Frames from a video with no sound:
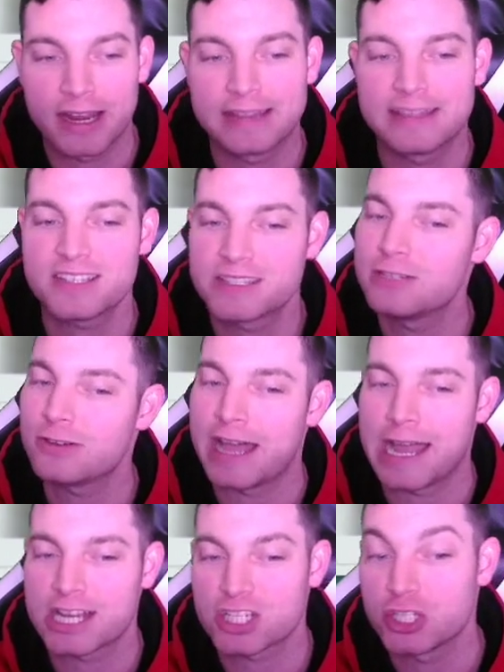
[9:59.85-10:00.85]
This skill
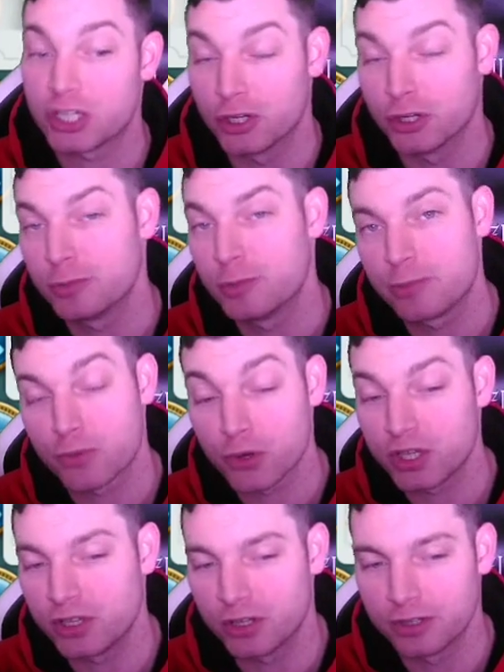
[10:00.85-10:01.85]
actually could be pretty
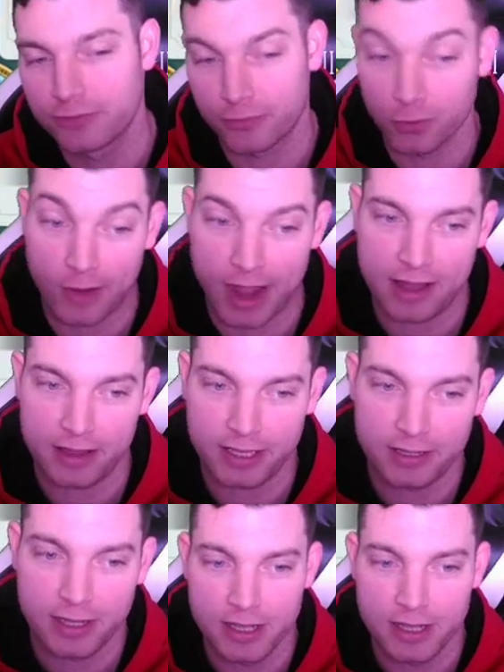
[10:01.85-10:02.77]
good for rally